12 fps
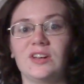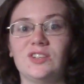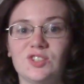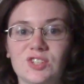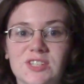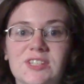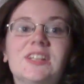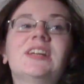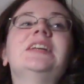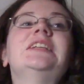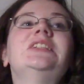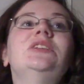is just
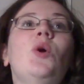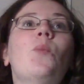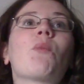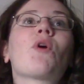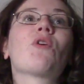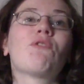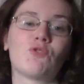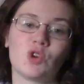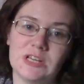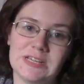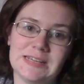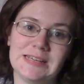super
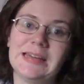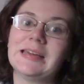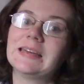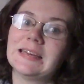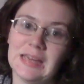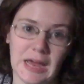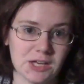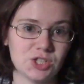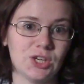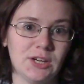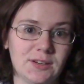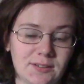freaking
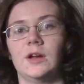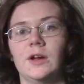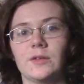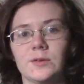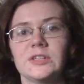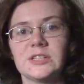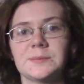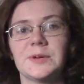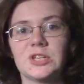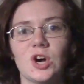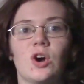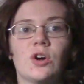catchy. Now there is some
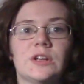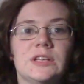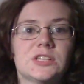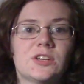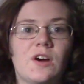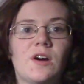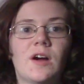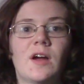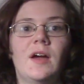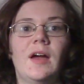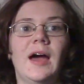guitar in the song.